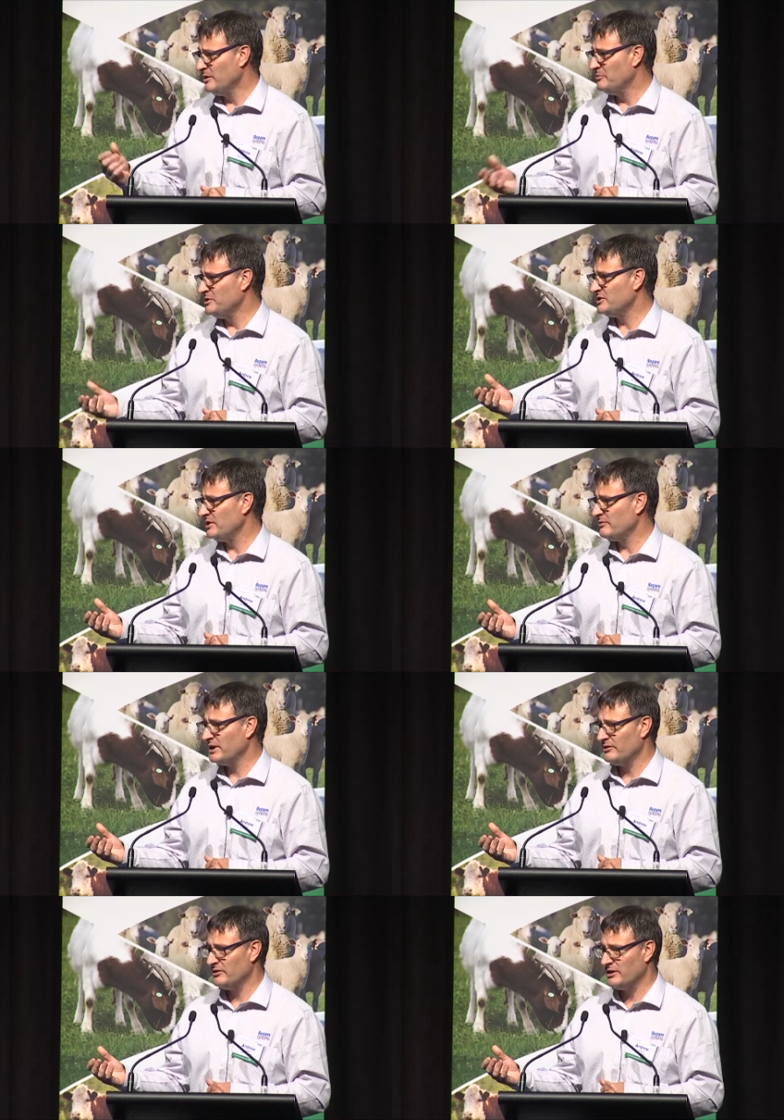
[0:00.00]
busy
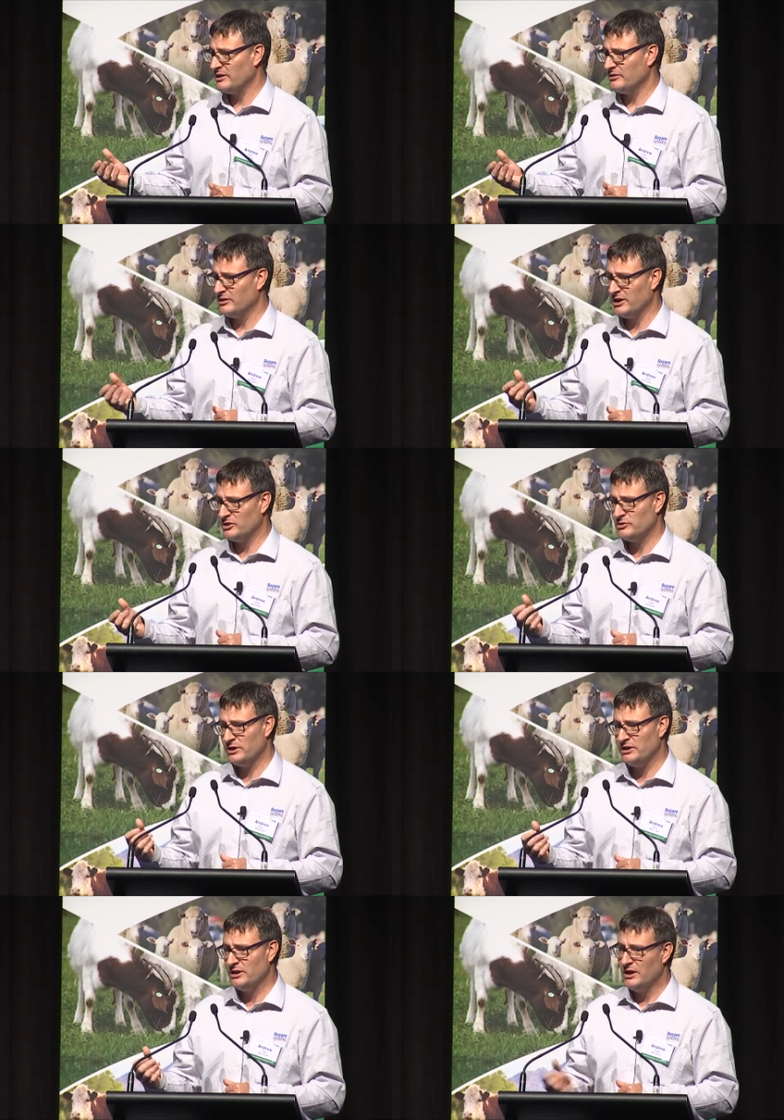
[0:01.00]
around the, the
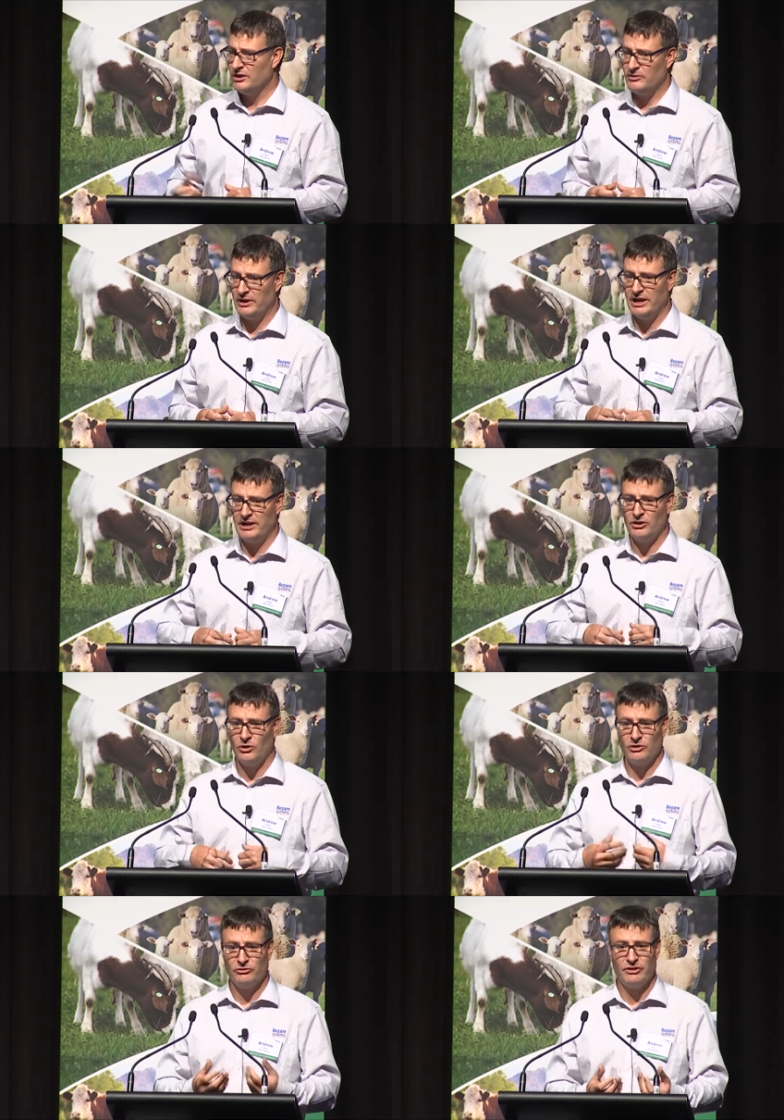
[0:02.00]
country creating
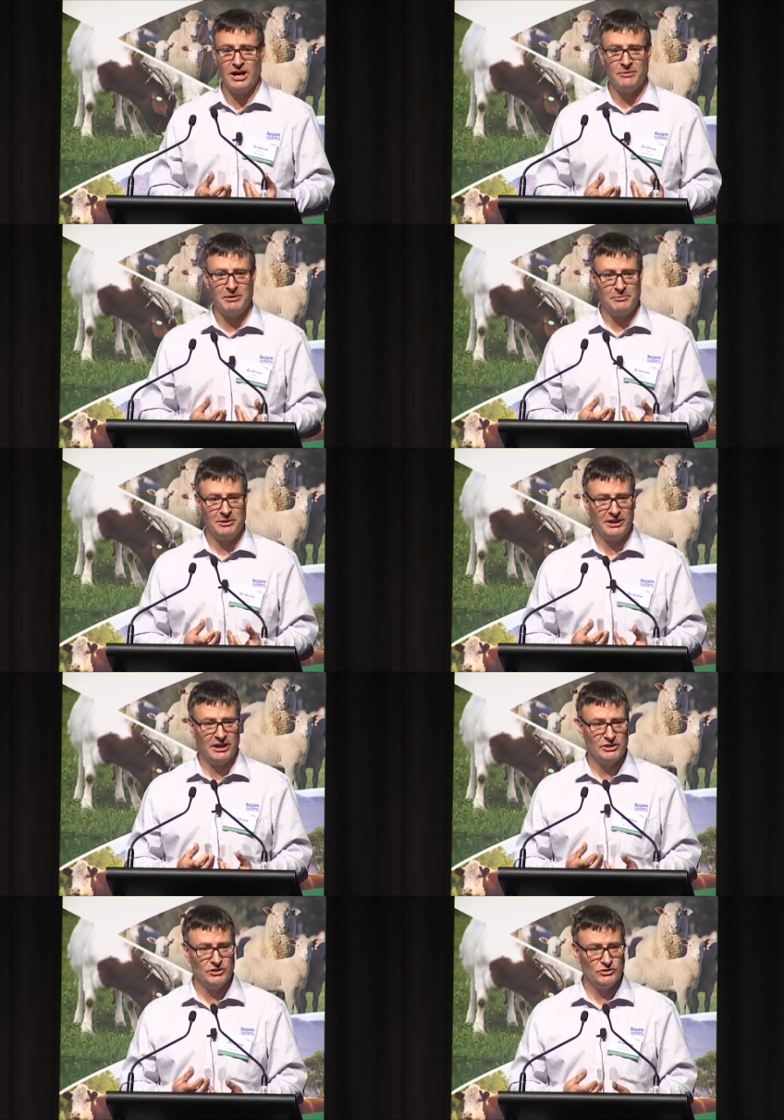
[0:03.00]
on-farm
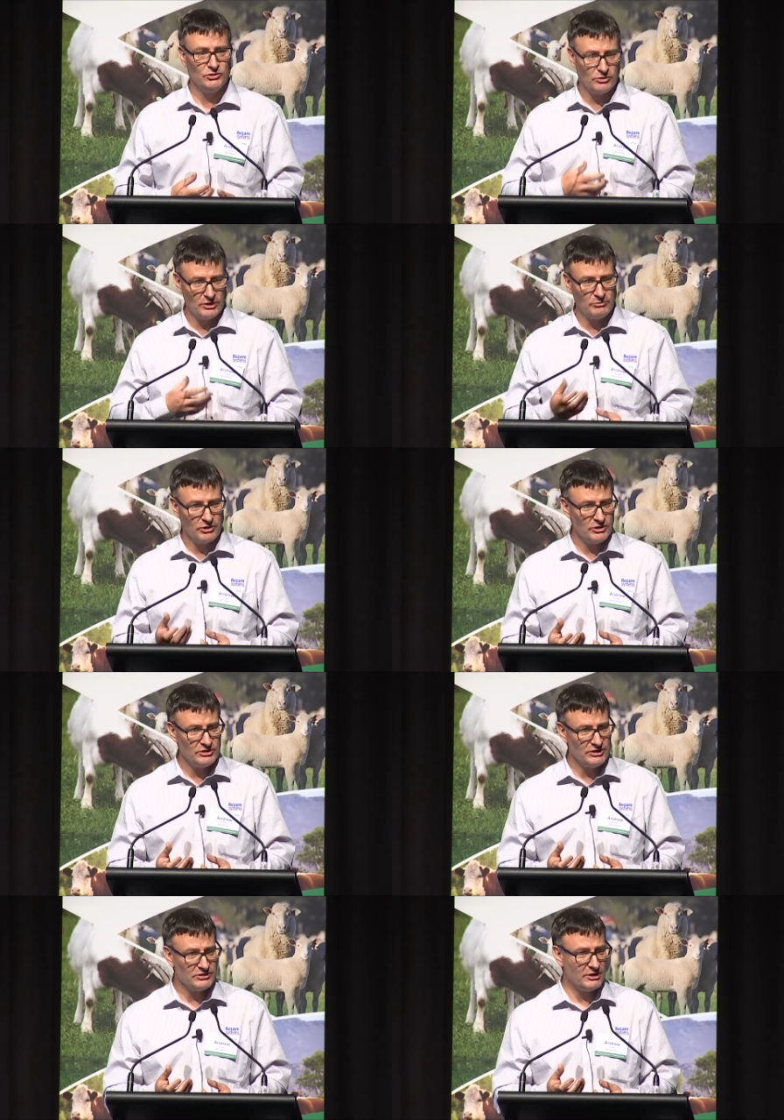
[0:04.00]
applications or
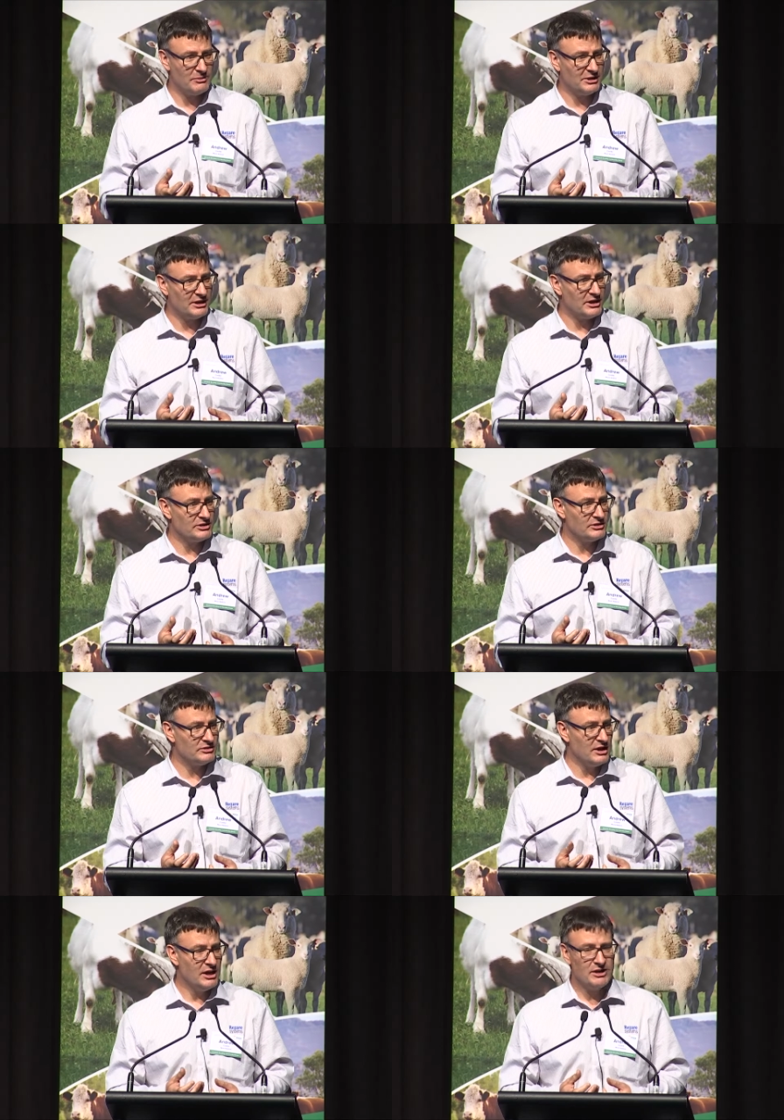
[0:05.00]
in-processor applications
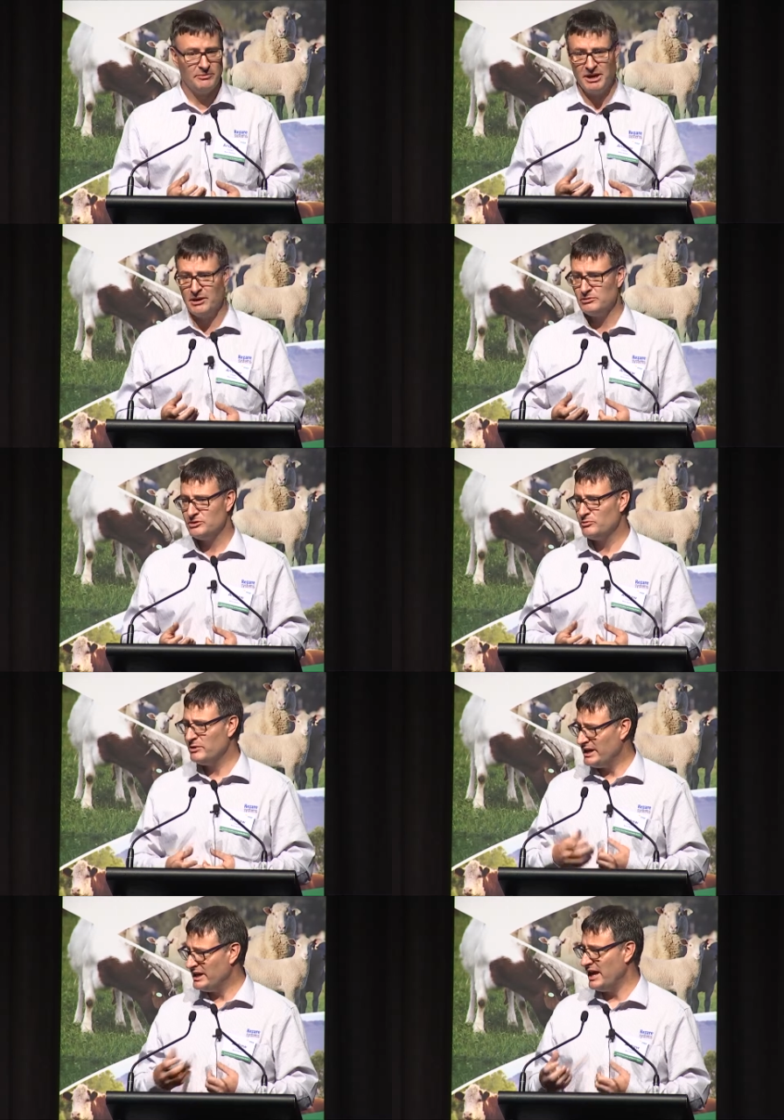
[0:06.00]
to be able to
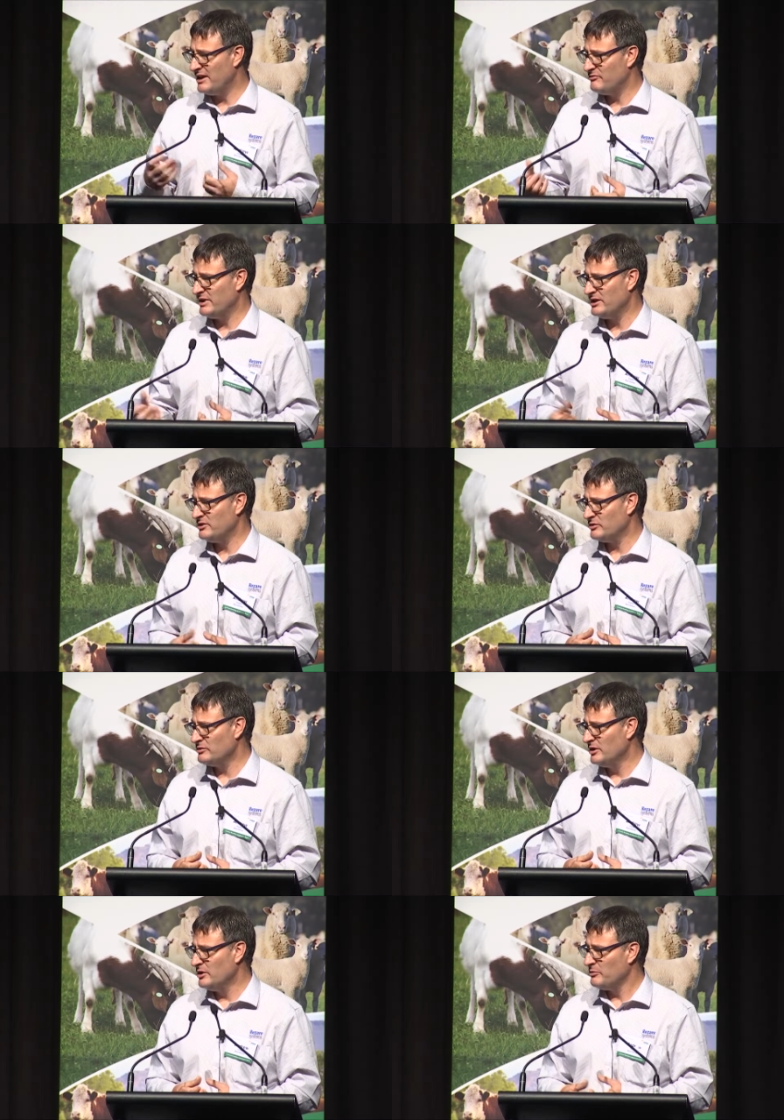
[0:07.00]
really add value
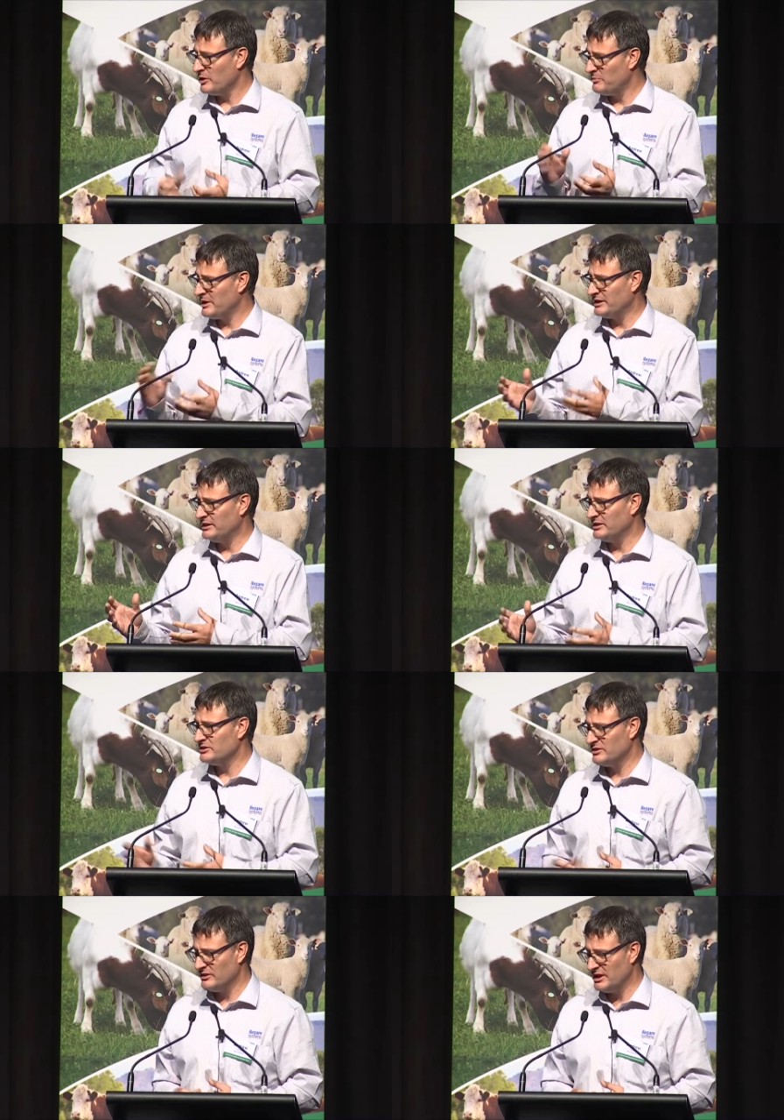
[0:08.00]
by plugging
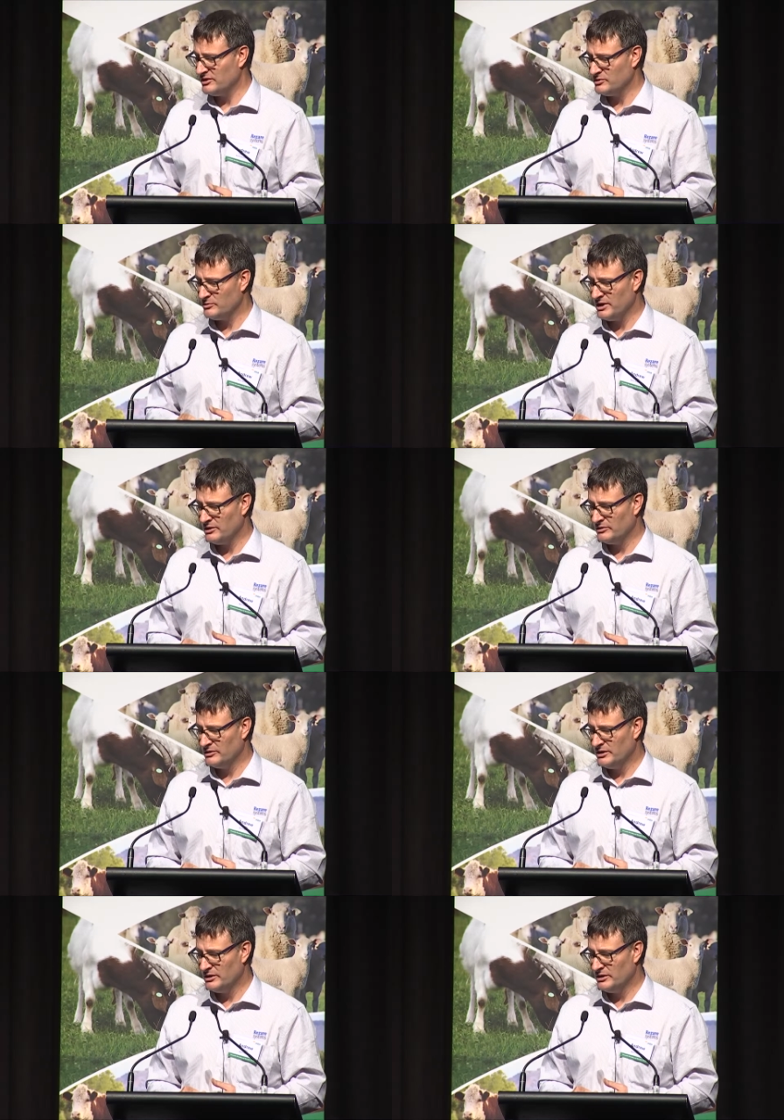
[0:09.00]
into that as well.